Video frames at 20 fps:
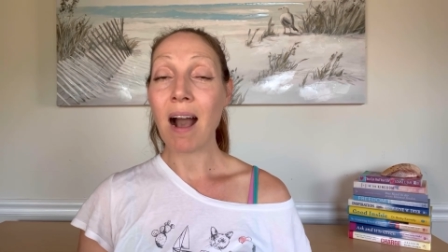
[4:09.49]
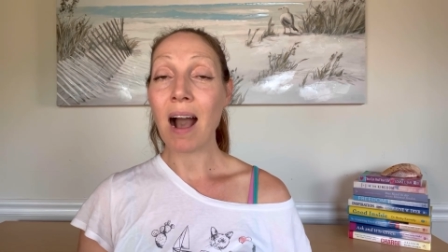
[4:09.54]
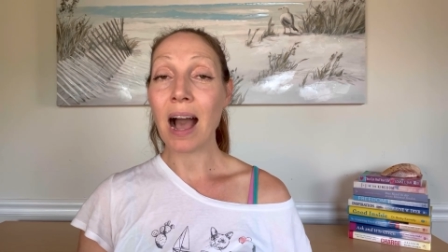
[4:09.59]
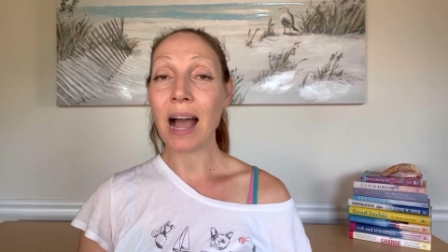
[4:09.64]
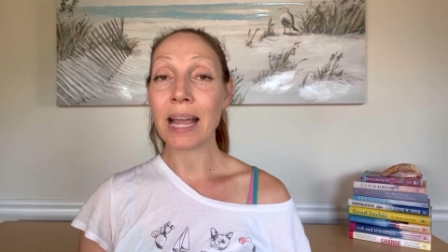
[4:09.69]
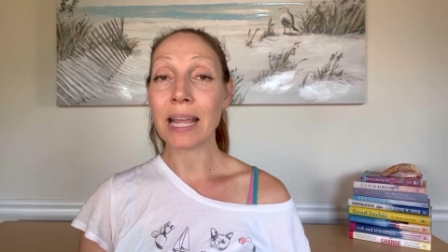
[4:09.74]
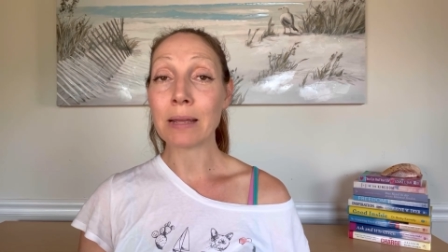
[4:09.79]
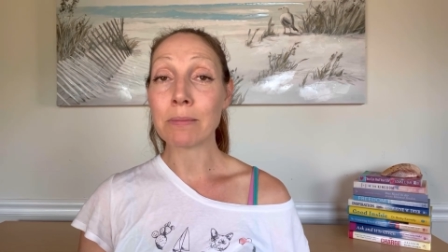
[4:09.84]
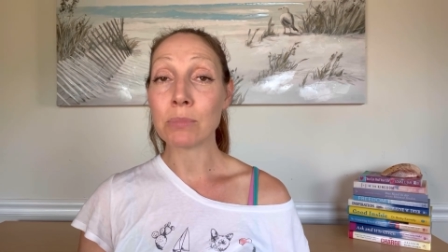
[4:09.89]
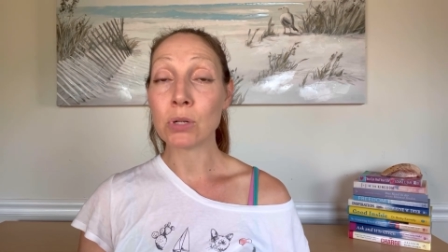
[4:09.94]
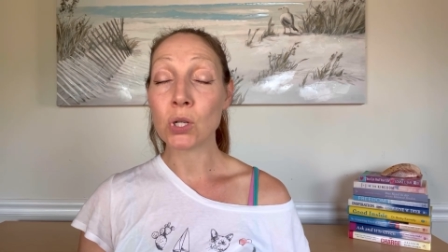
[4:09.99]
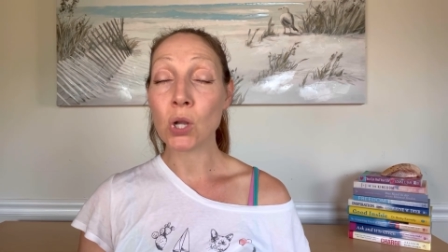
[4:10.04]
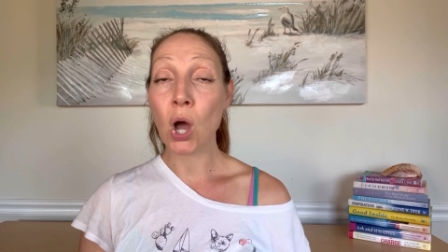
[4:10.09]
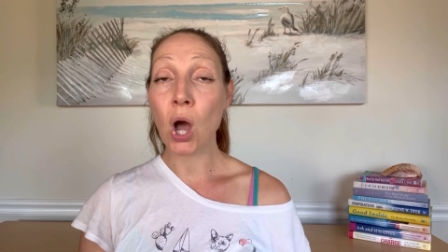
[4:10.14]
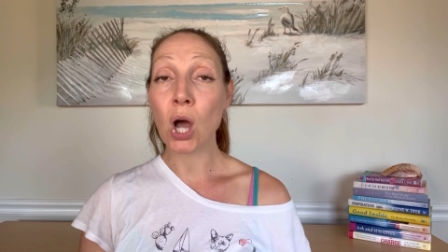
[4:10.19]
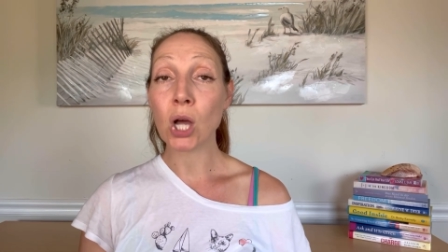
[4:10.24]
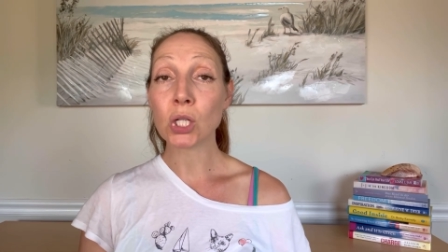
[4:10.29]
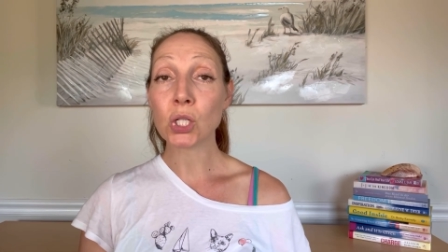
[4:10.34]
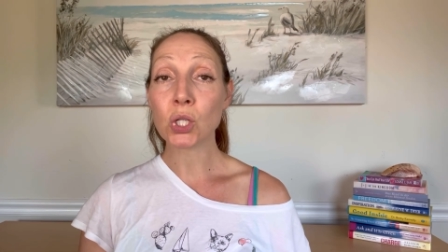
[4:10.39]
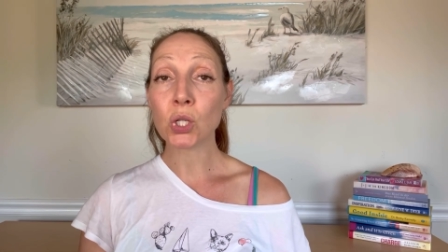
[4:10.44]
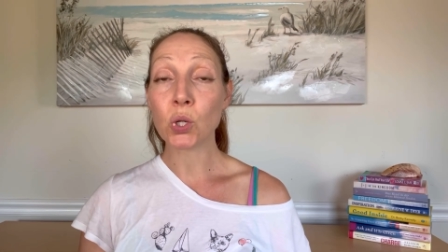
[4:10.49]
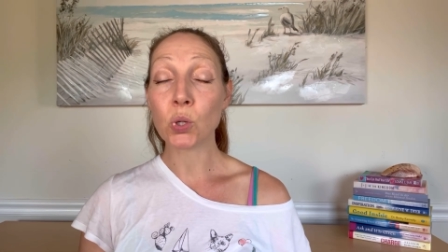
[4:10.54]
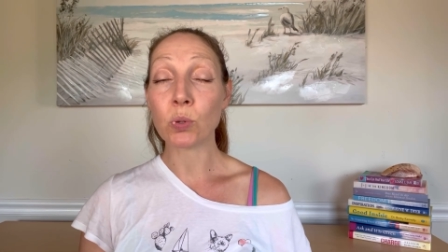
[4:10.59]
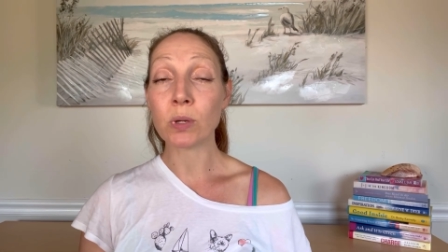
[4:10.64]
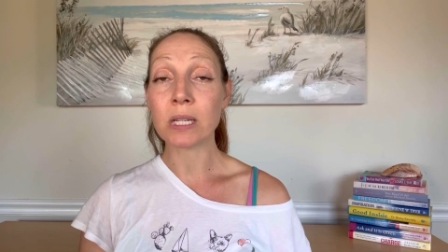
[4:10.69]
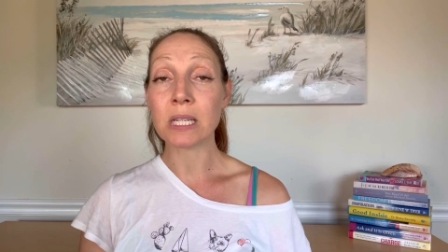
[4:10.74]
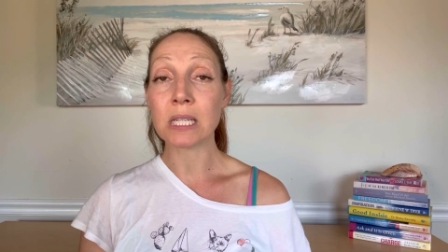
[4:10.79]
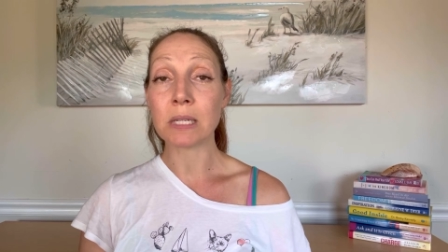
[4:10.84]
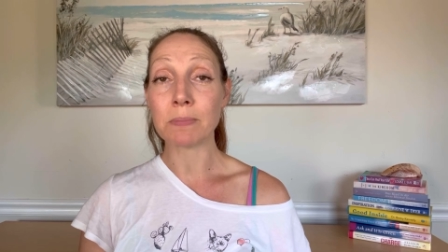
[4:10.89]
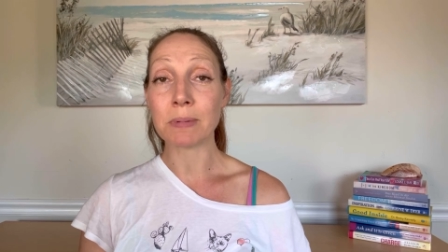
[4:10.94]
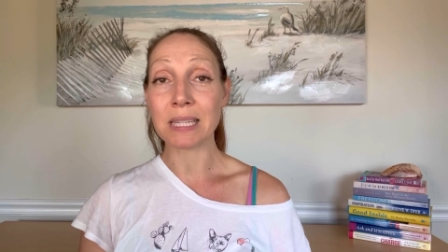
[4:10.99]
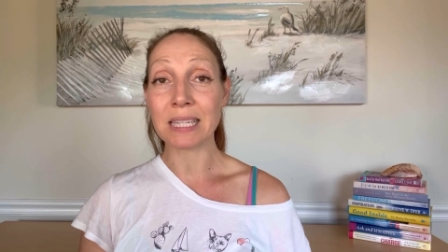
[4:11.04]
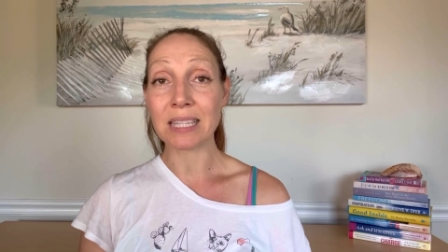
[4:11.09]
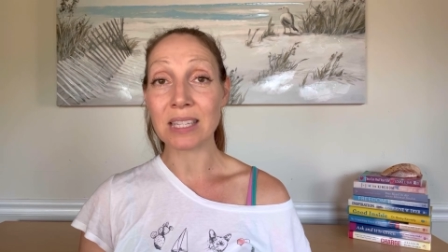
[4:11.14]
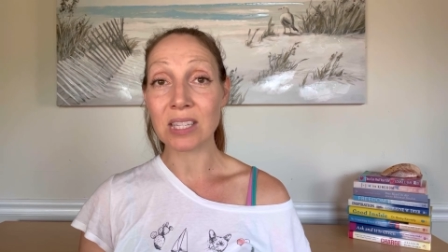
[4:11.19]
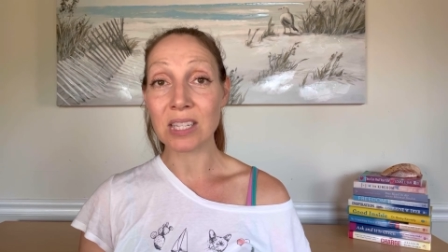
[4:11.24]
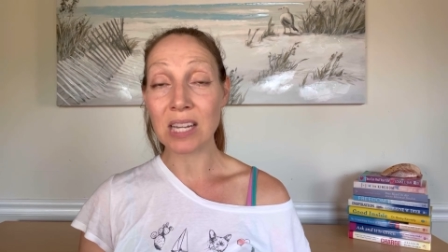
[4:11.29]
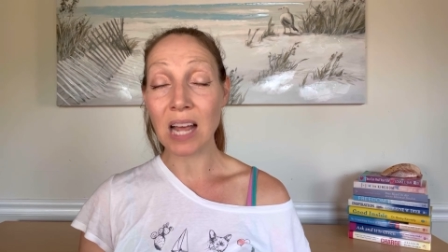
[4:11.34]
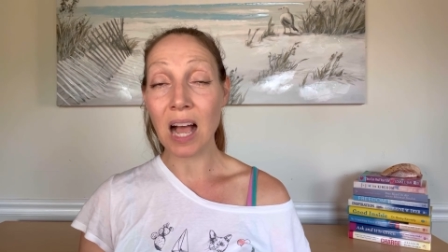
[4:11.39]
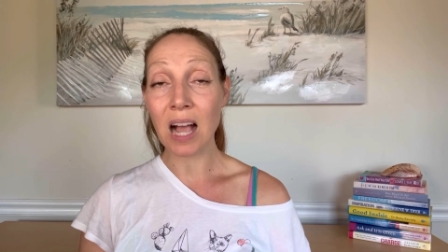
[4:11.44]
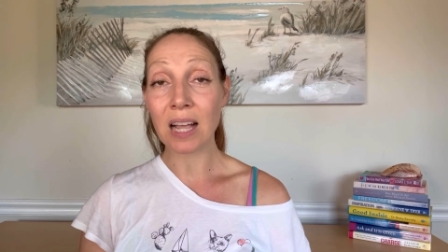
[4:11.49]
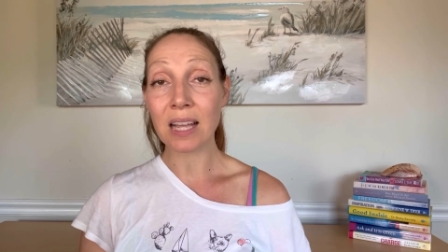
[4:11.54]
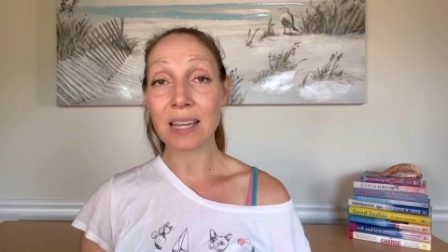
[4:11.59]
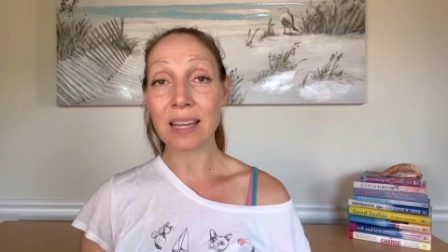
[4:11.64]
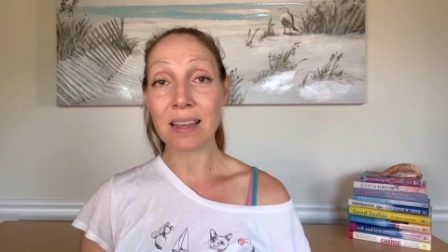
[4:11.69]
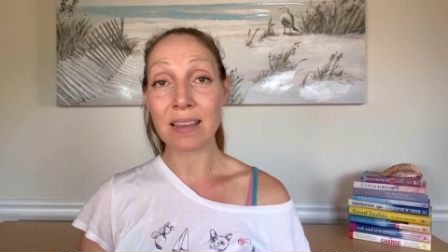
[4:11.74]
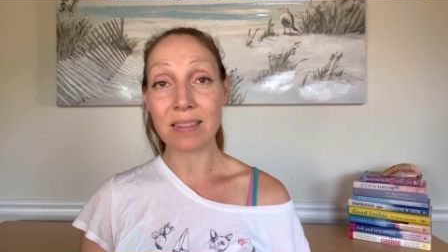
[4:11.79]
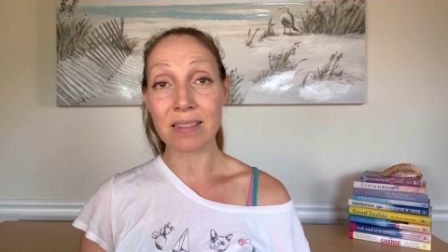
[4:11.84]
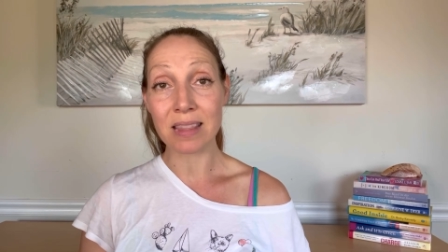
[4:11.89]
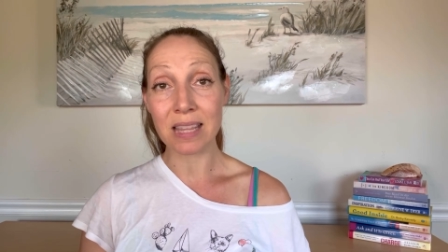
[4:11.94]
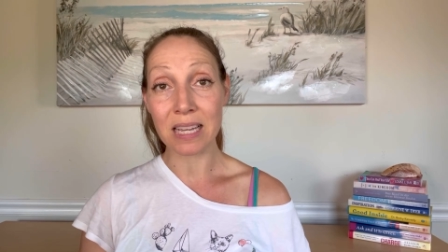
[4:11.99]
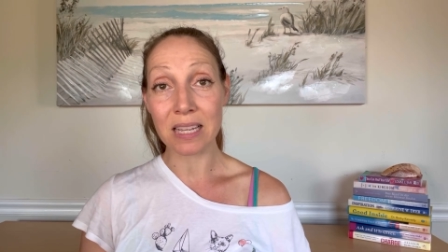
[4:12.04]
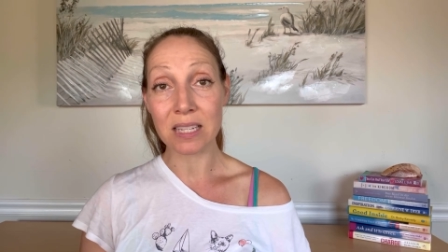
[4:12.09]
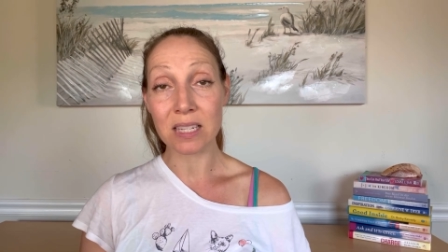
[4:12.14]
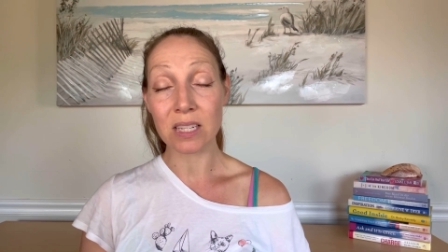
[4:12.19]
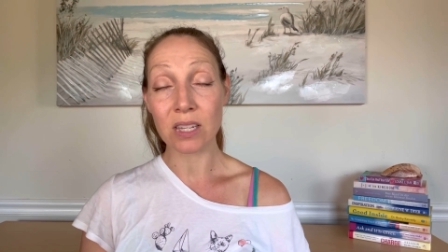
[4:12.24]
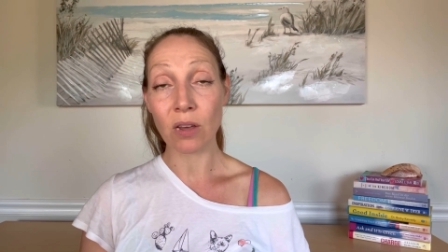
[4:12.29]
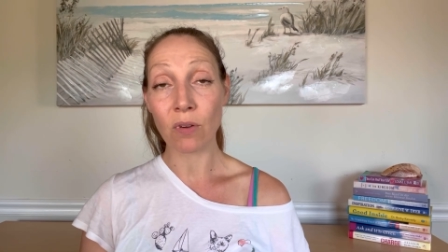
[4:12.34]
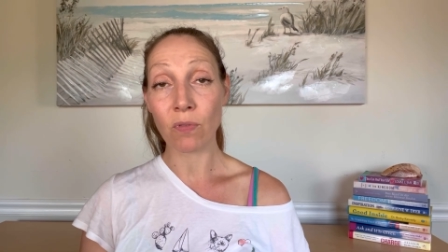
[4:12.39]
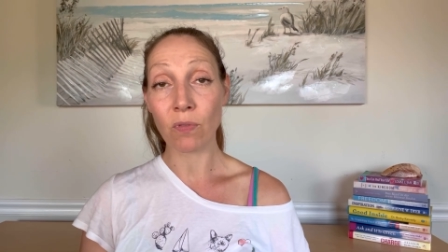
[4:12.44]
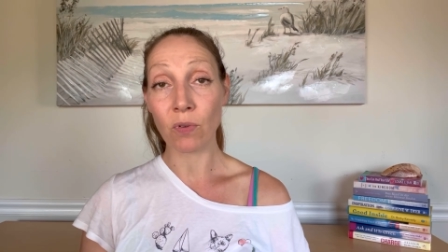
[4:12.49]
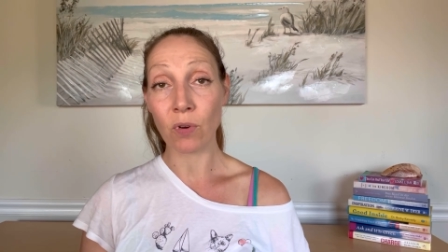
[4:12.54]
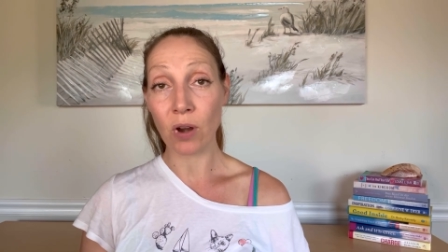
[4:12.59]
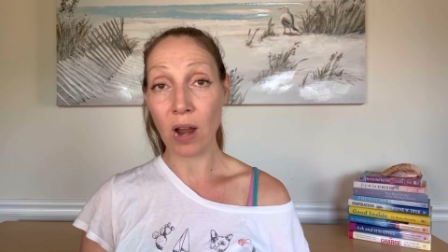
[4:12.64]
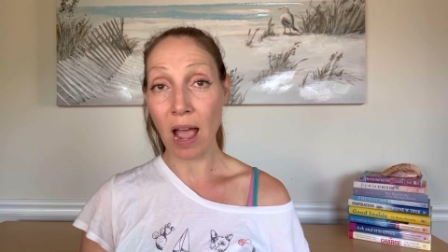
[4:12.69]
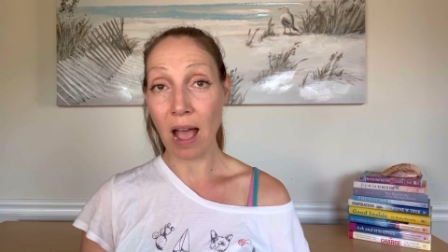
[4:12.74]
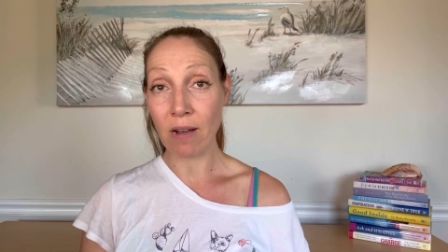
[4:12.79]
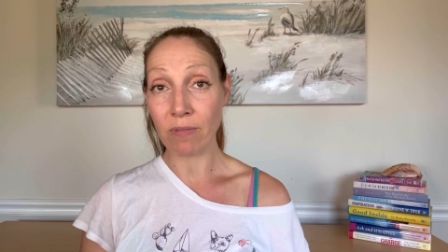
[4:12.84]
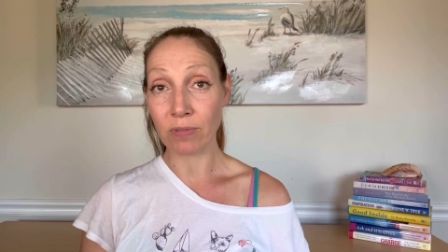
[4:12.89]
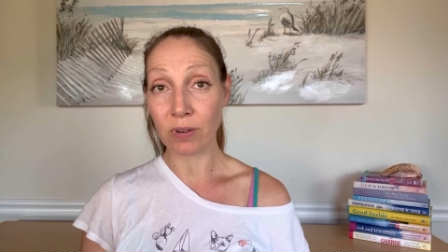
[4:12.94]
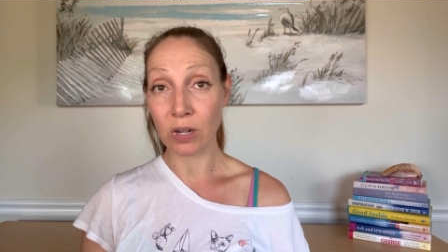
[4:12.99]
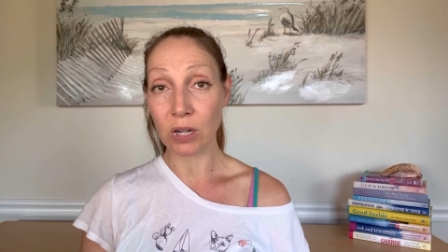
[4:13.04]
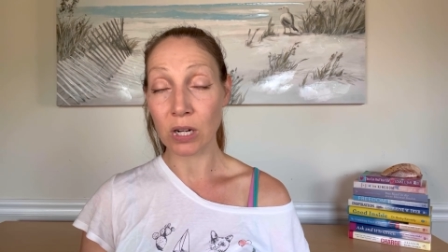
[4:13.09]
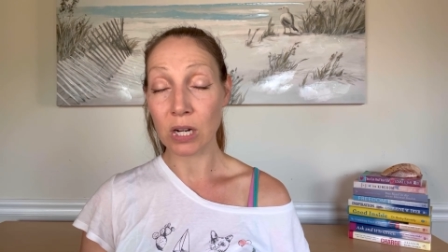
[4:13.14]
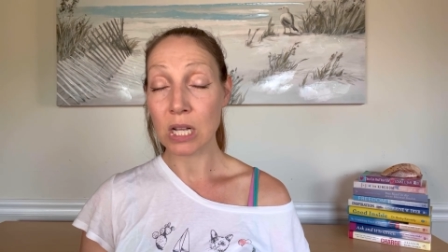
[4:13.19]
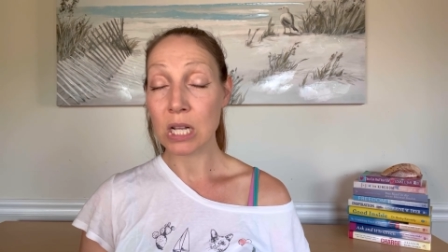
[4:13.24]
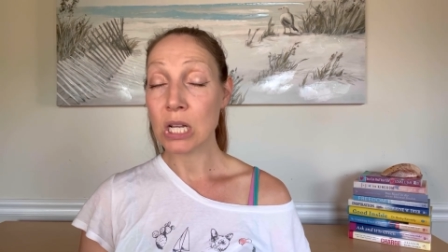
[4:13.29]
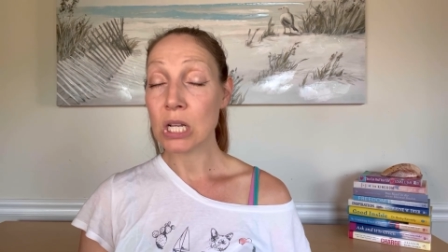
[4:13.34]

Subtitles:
I am not going to be stuck in this forever.